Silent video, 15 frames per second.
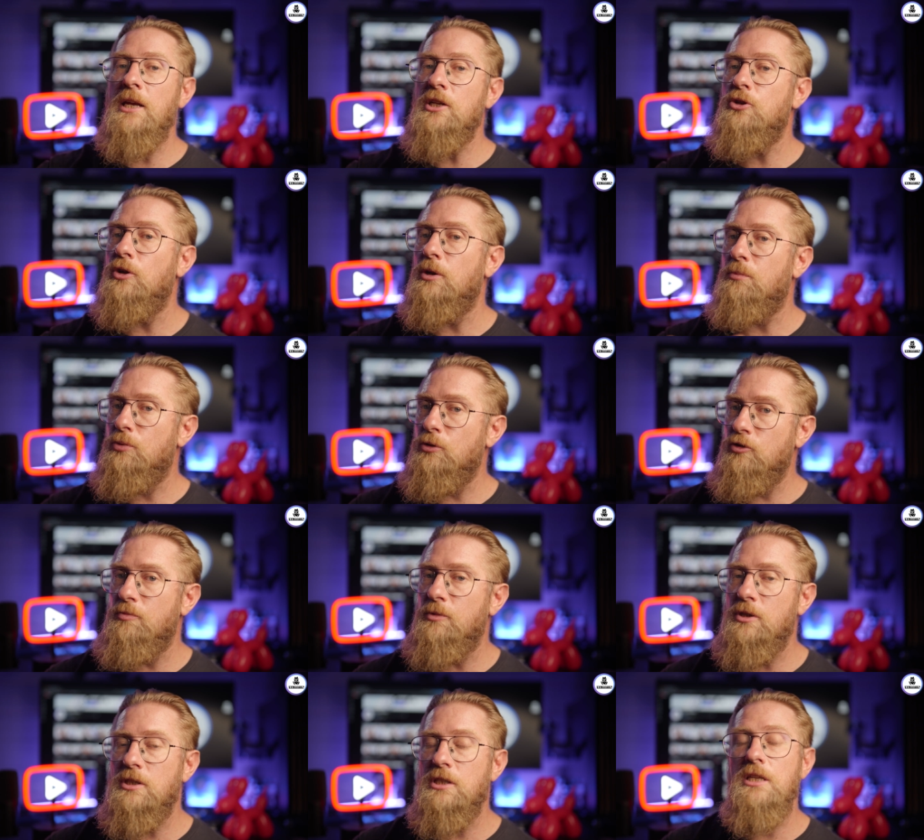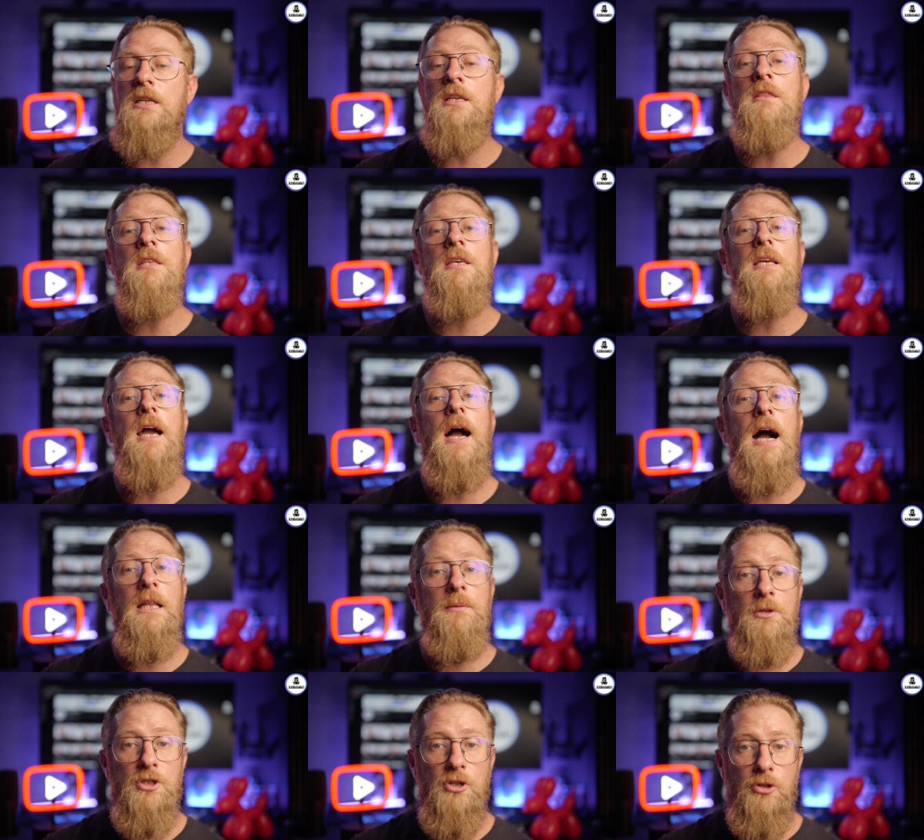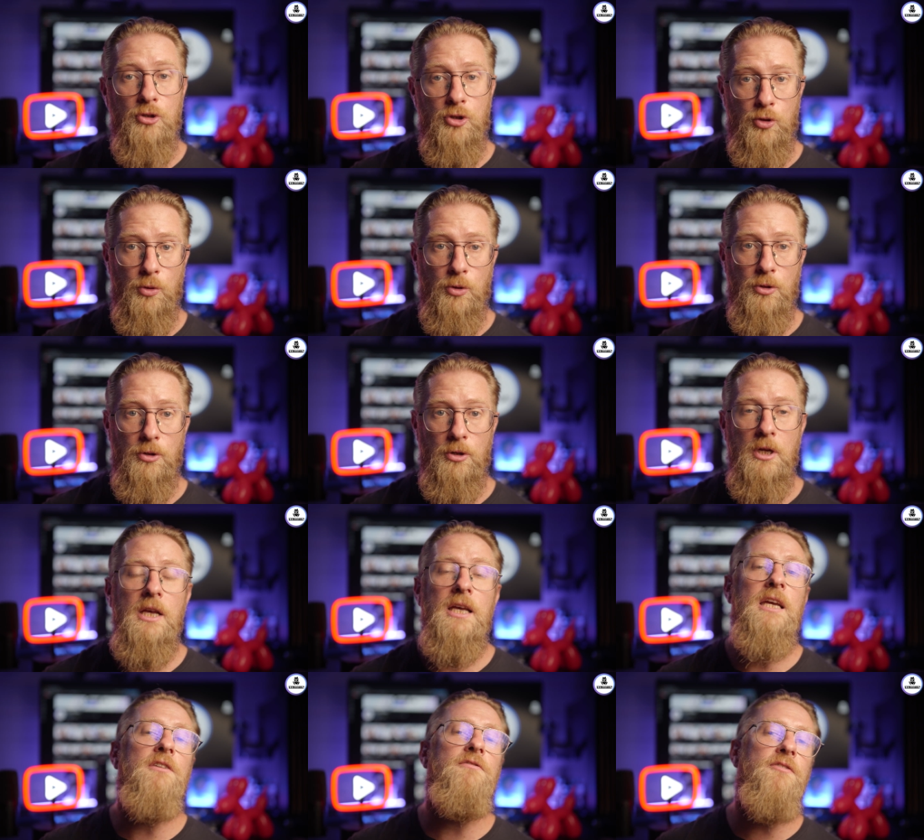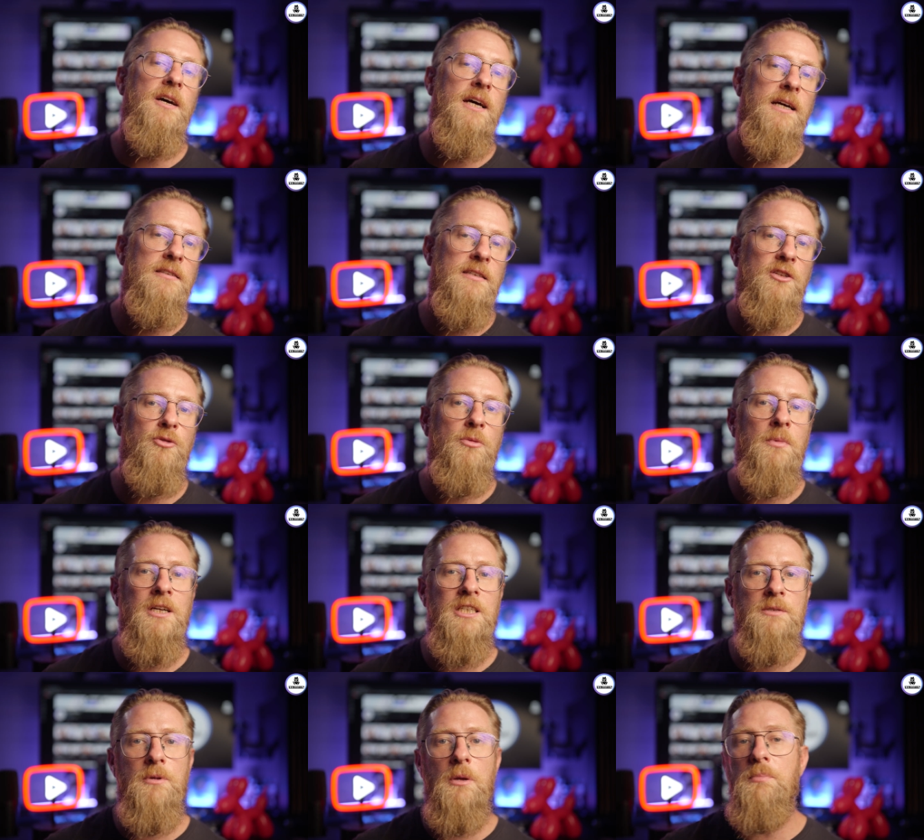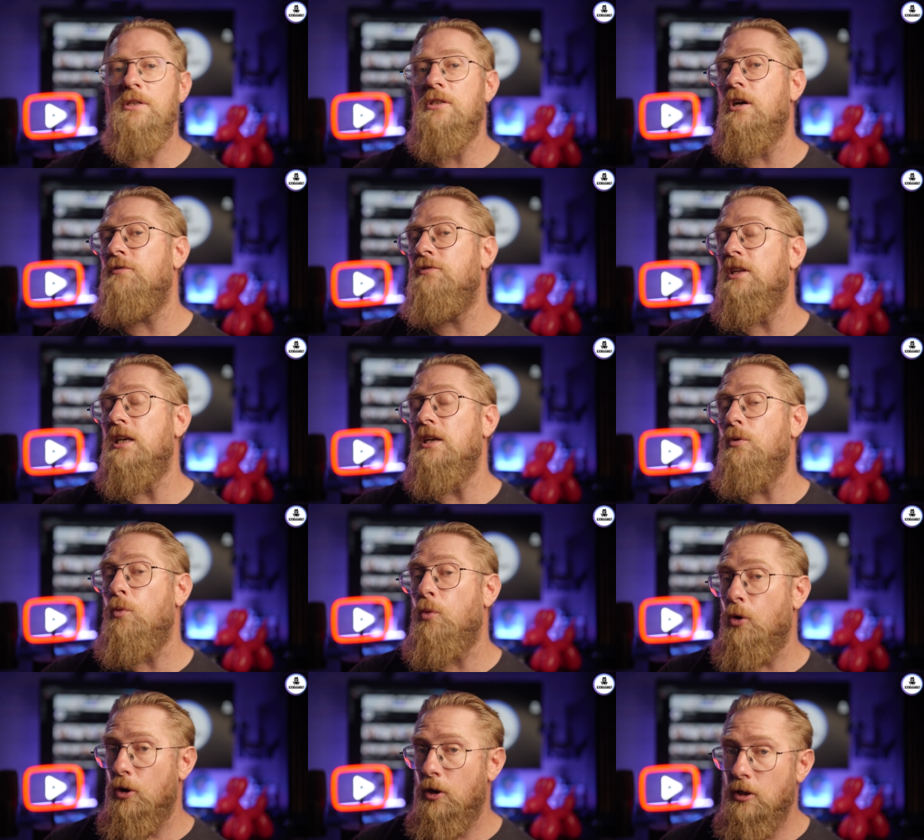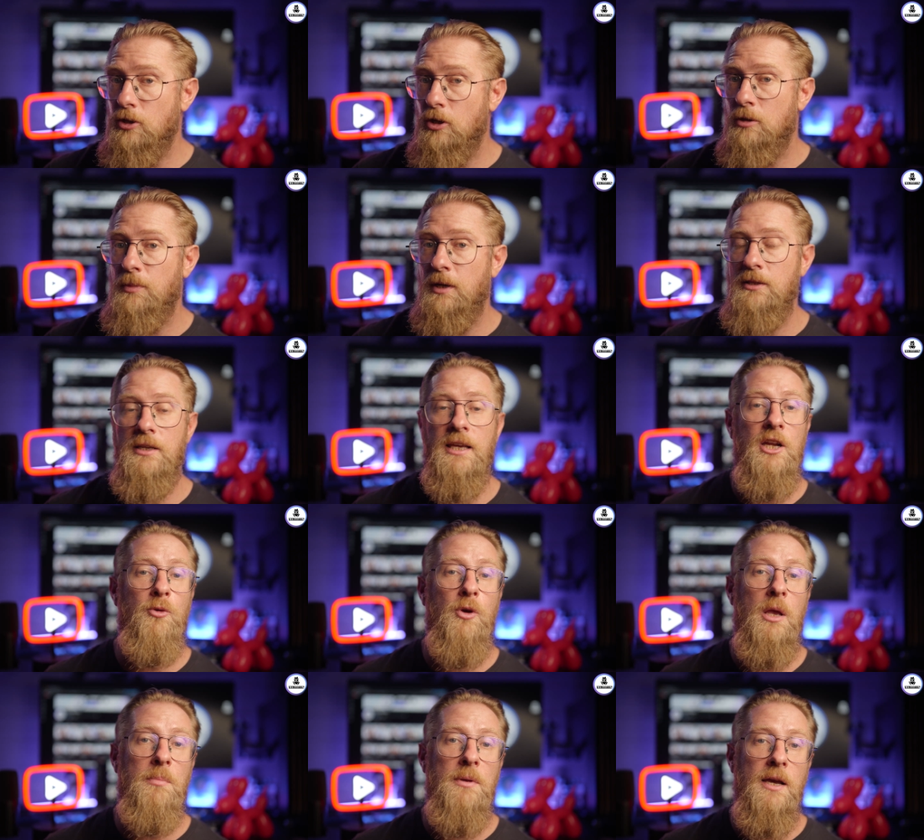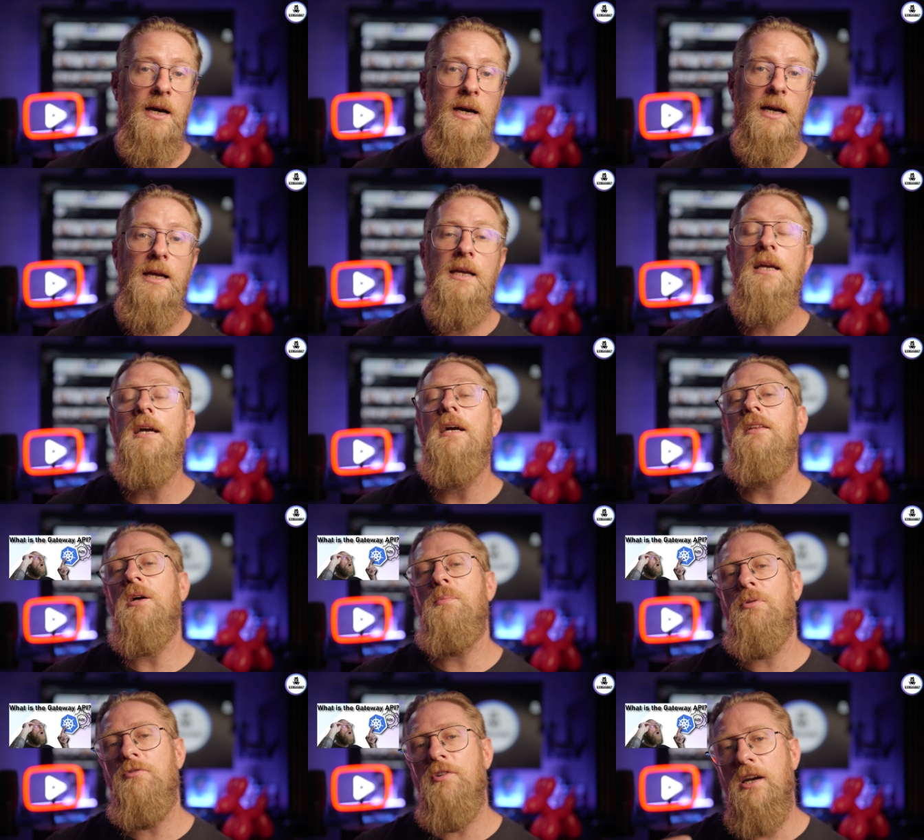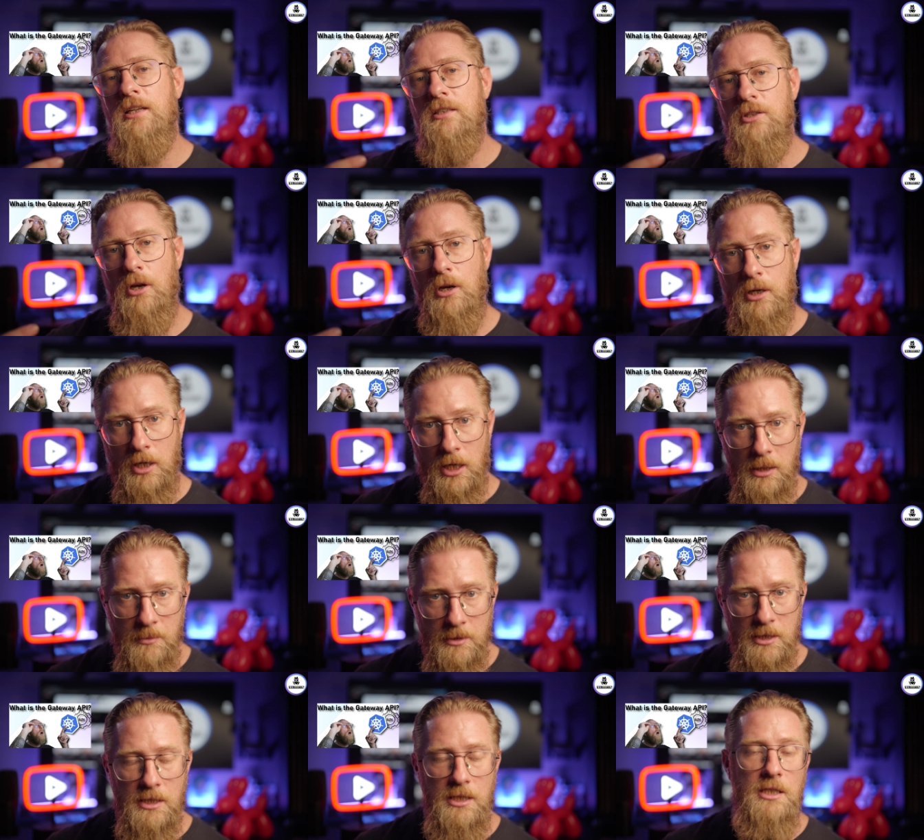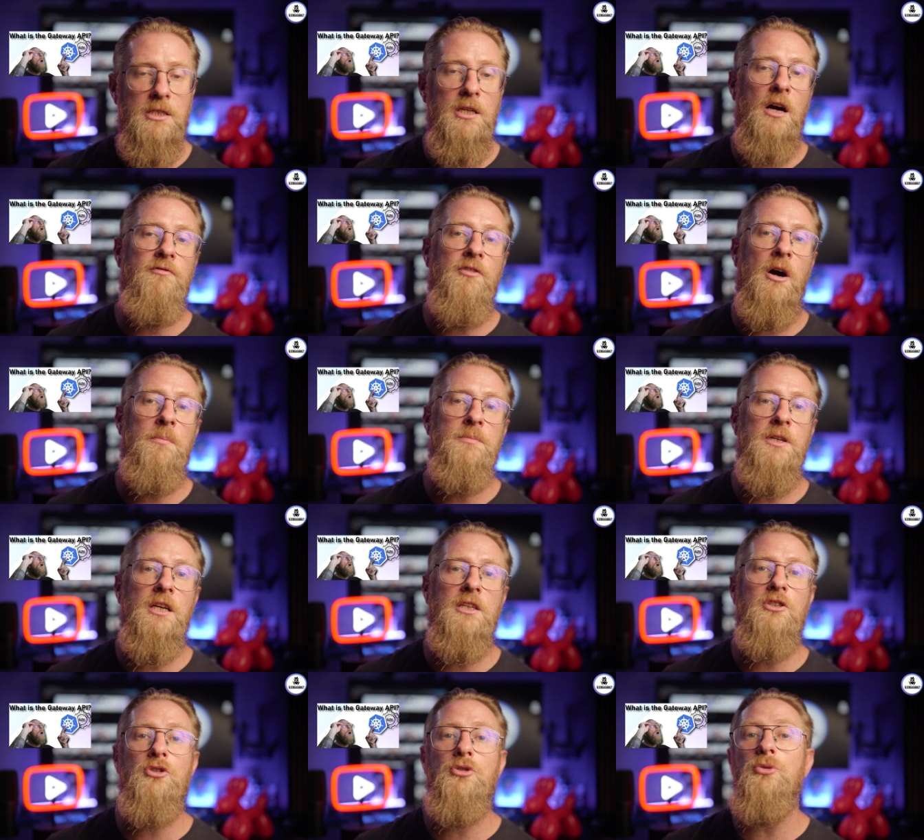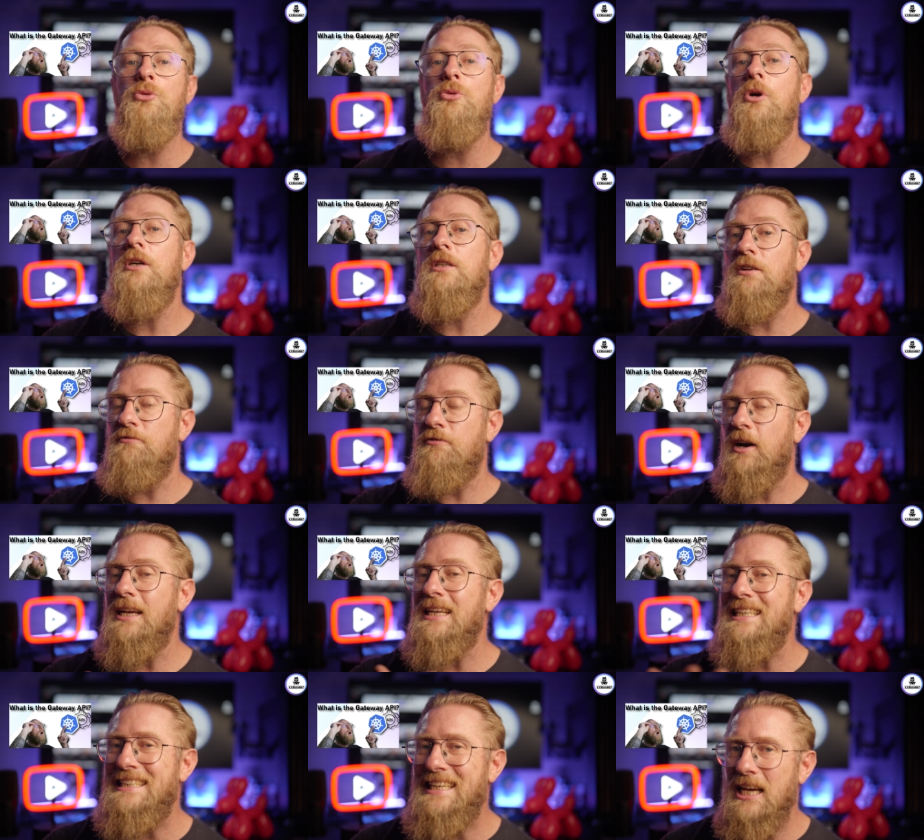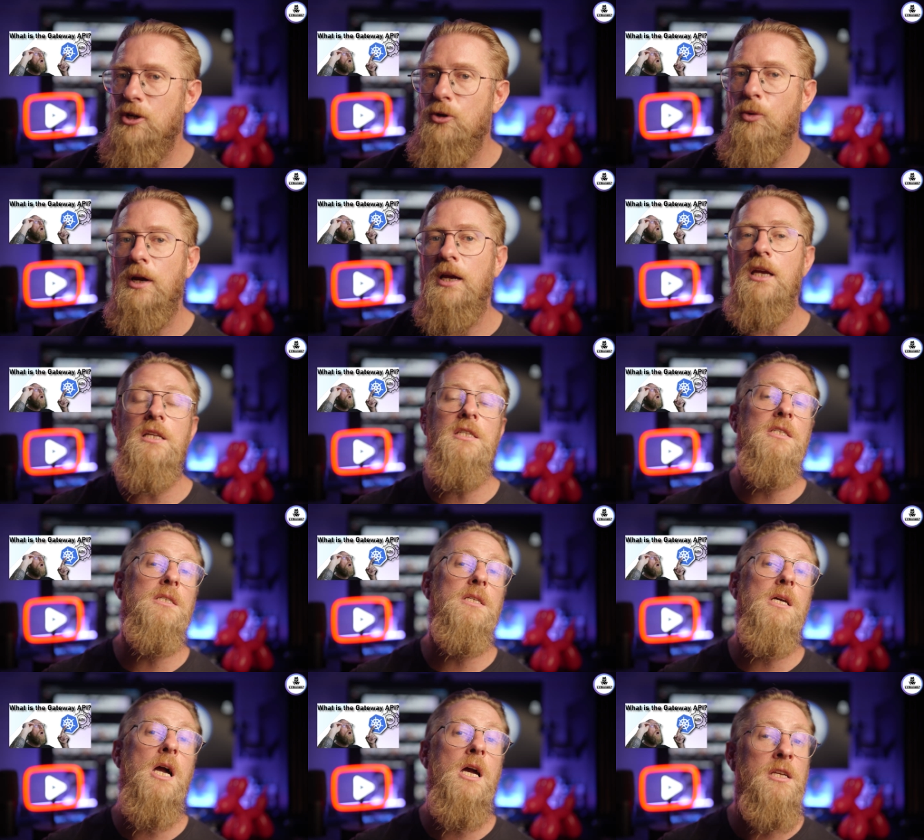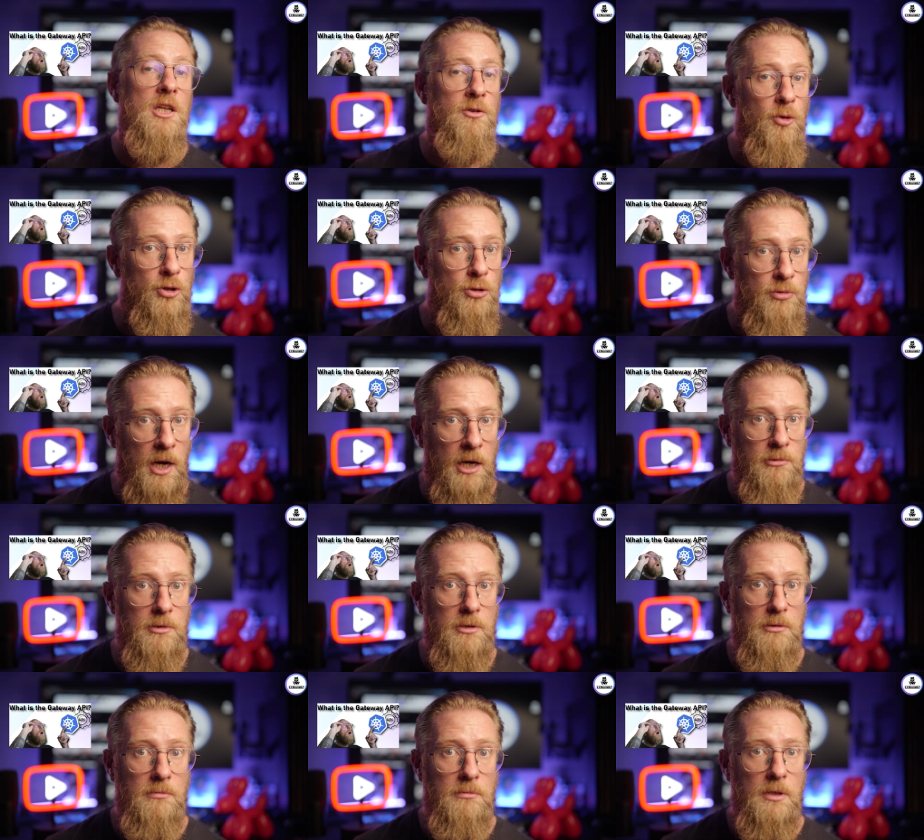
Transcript: major improvements in the admission controller. In fact, it reminds me a bit of the work done by the Gateway API that provides a common set of objects to define gateways and network routes.